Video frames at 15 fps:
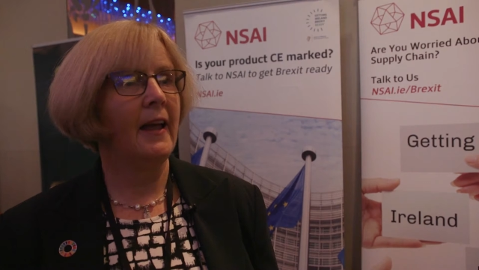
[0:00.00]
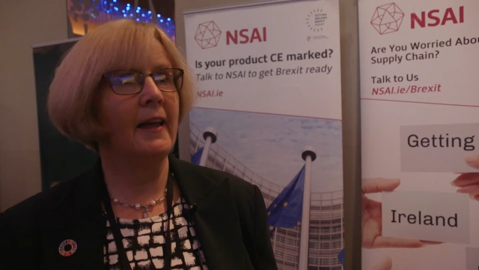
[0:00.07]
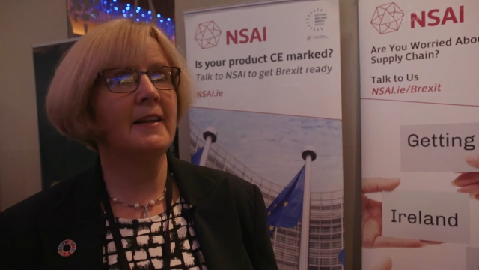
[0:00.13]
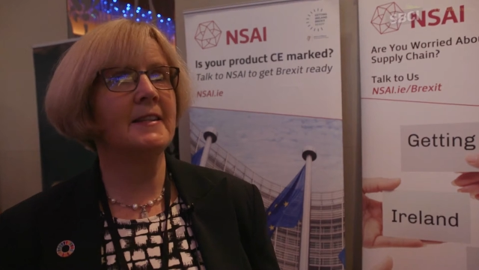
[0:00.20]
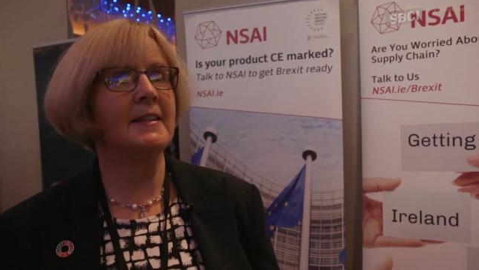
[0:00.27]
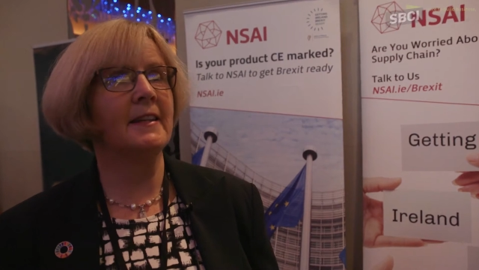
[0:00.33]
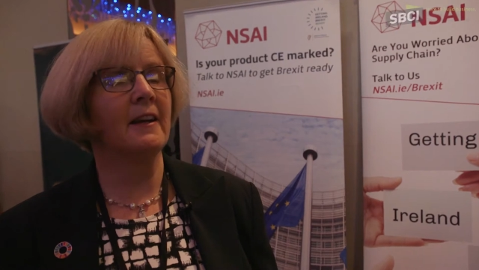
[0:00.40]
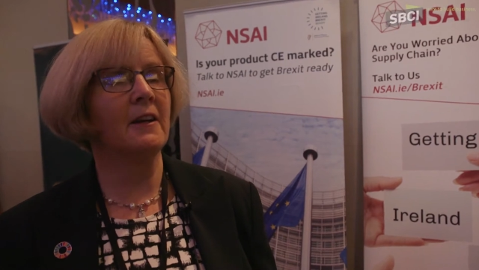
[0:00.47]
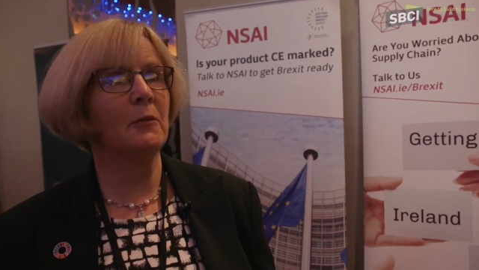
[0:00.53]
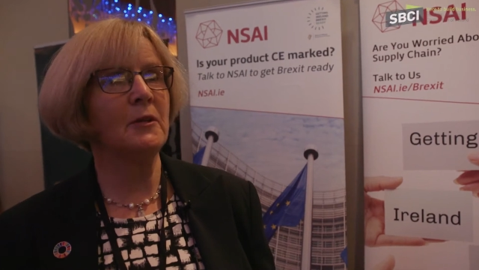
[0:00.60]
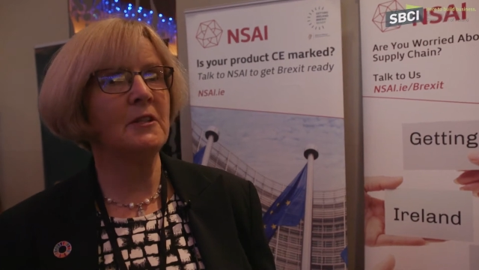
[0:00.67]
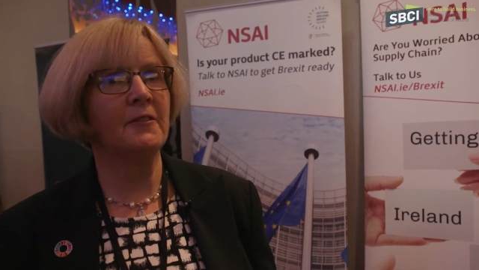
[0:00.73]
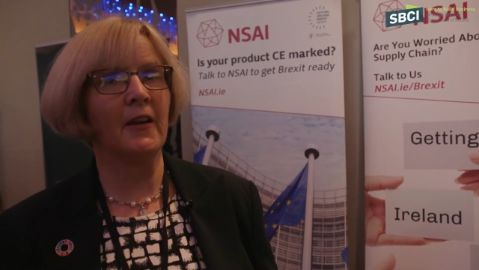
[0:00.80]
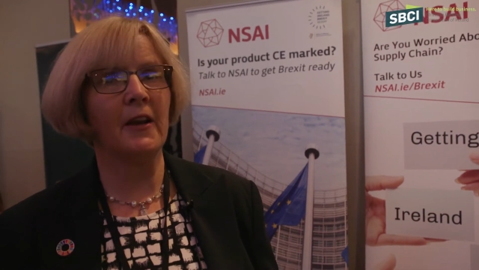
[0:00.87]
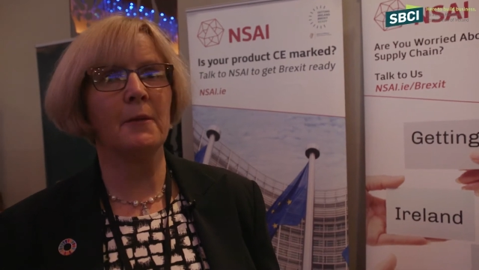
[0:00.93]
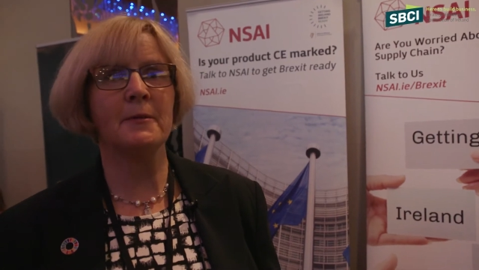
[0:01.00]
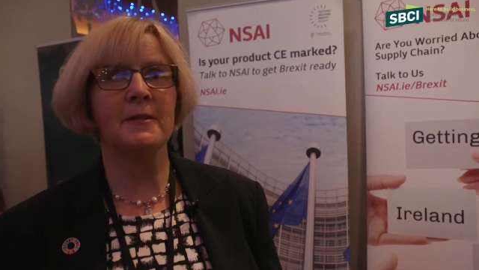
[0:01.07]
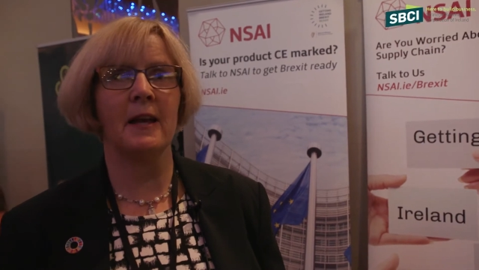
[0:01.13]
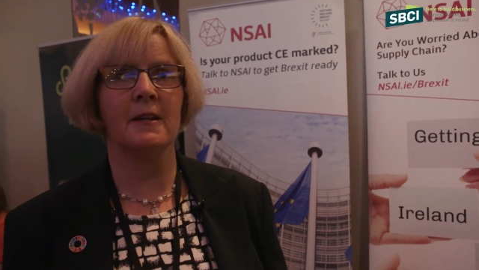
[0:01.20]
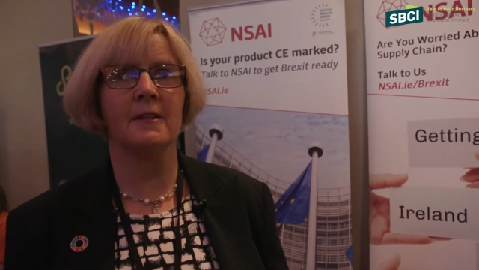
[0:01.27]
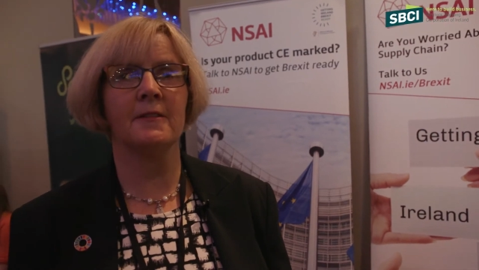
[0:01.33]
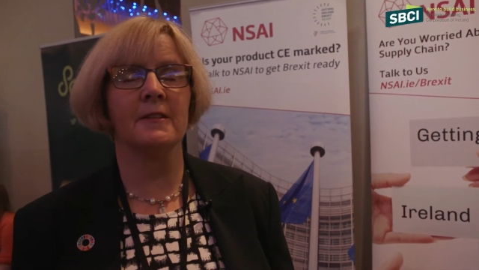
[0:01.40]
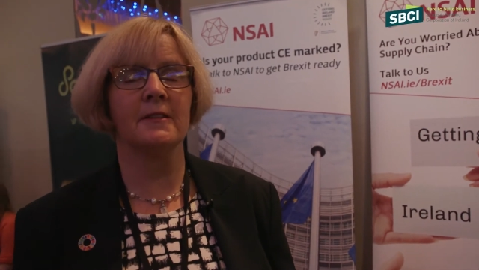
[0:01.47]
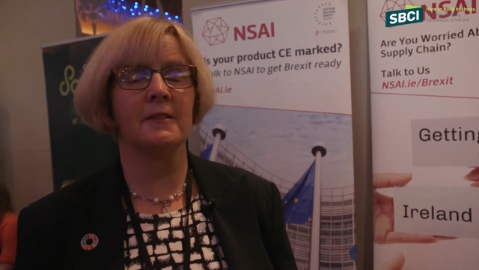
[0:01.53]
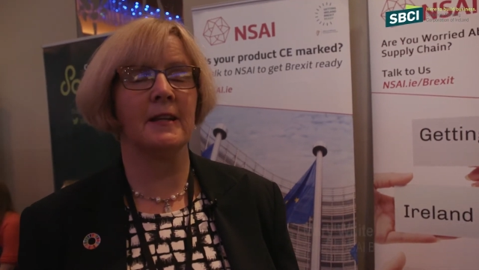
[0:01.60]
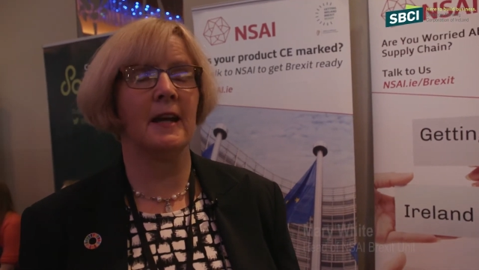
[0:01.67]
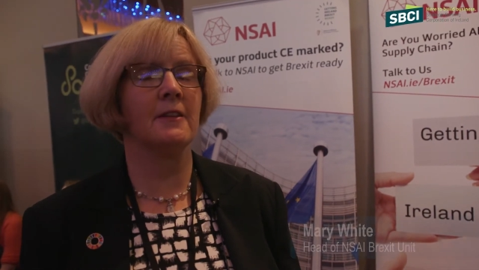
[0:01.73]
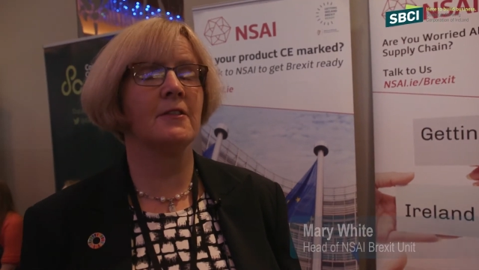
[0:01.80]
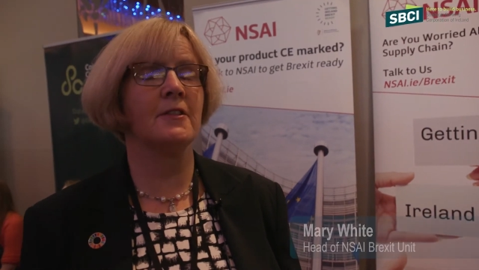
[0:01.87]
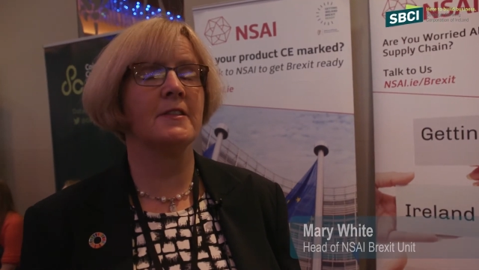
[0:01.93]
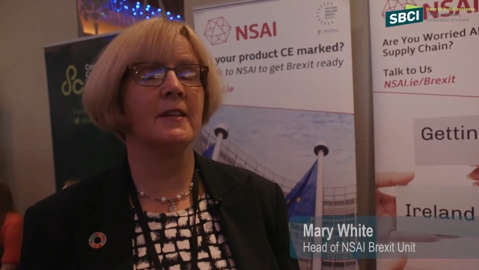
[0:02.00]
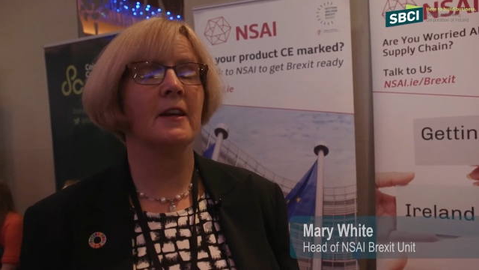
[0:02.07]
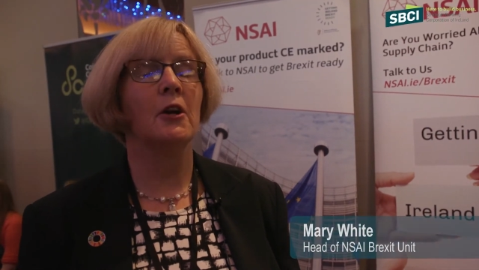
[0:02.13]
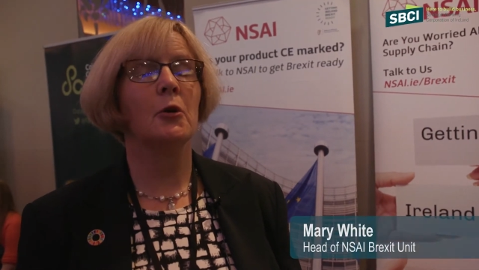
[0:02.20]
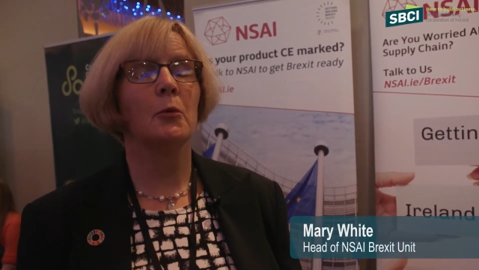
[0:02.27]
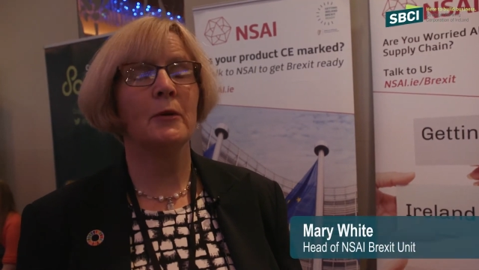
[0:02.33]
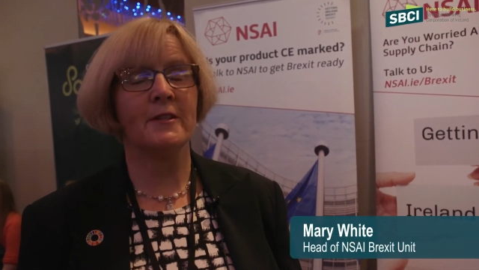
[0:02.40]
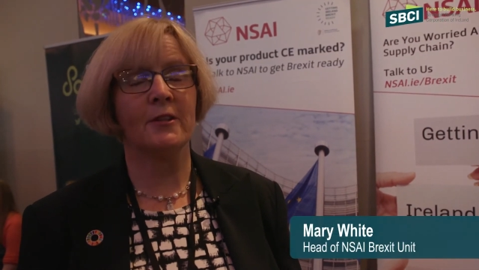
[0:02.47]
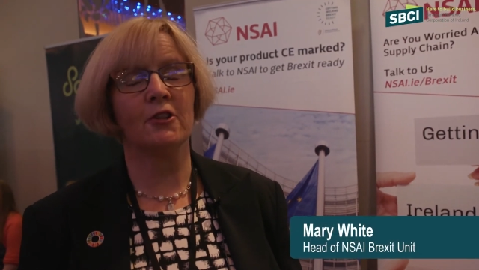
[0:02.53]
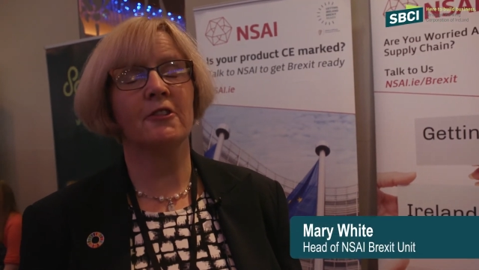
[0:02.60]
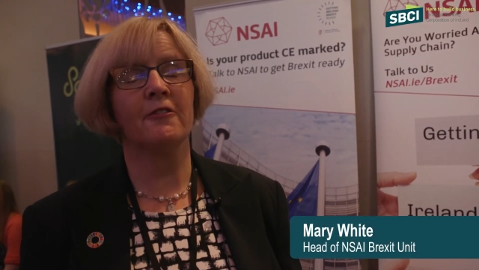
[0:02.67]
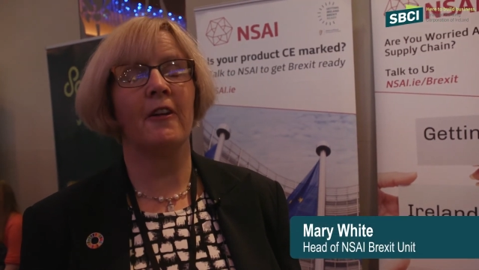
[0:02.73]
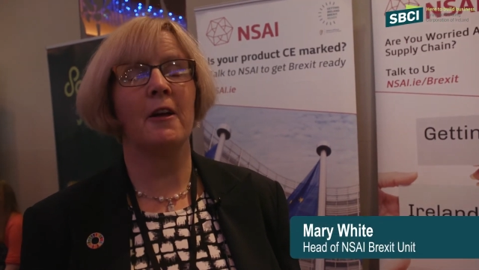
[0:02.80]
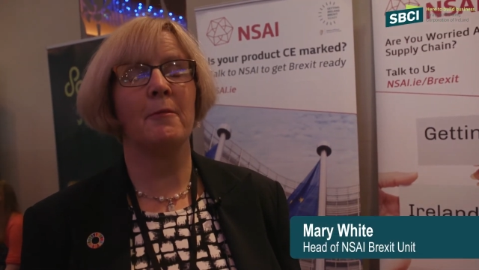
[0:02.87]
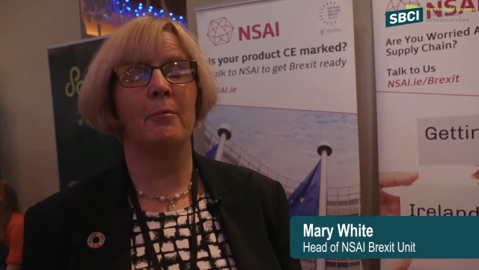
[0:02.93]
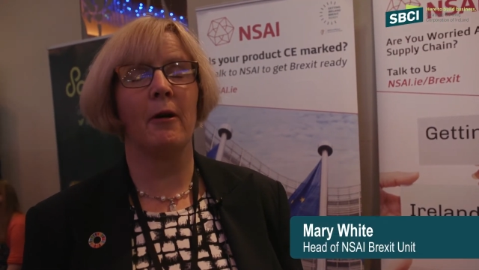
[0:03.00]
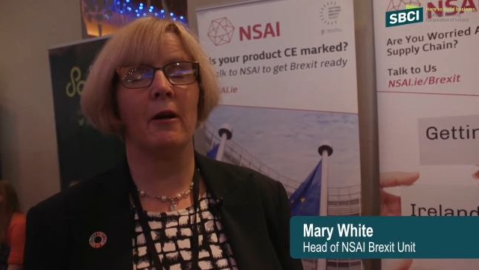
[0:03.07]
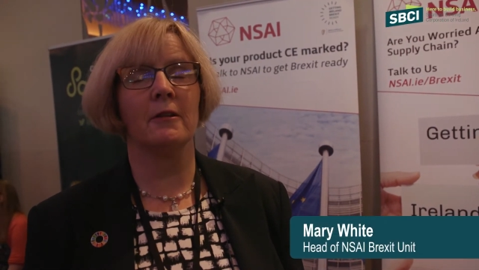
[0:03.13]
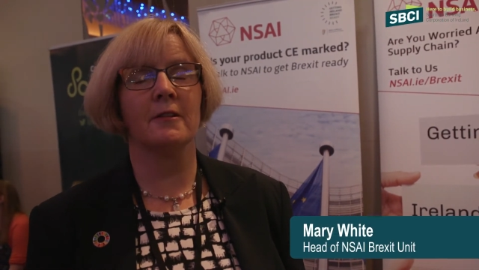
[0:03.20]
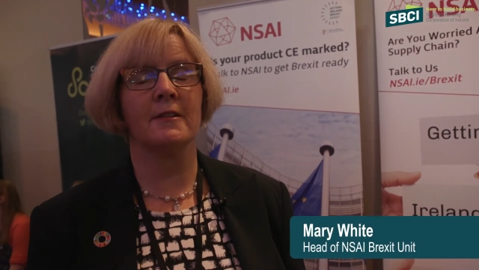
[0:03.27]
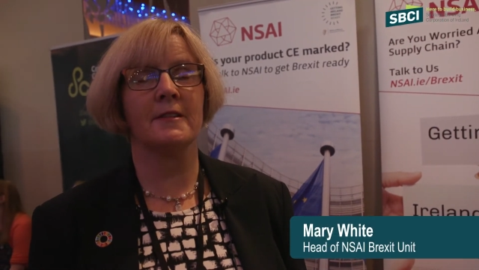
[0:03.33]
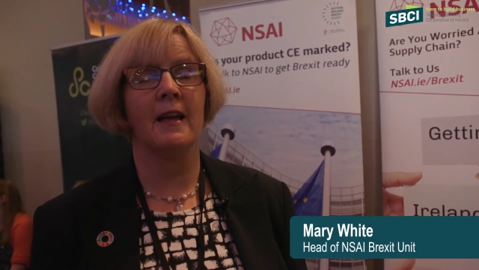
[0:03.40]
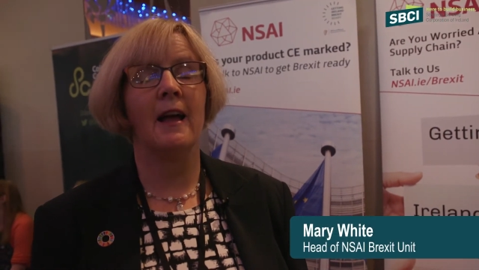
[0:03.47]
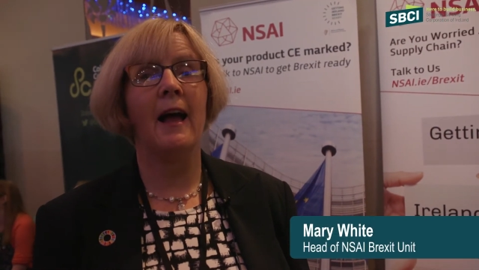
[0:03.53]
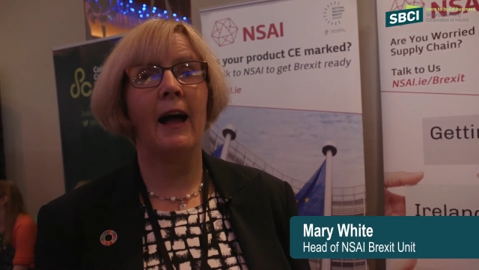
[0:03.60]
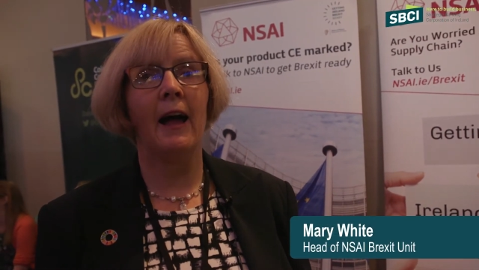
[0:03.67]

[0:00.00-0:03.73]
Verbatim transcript: NSAI, we develop standards, we certify products,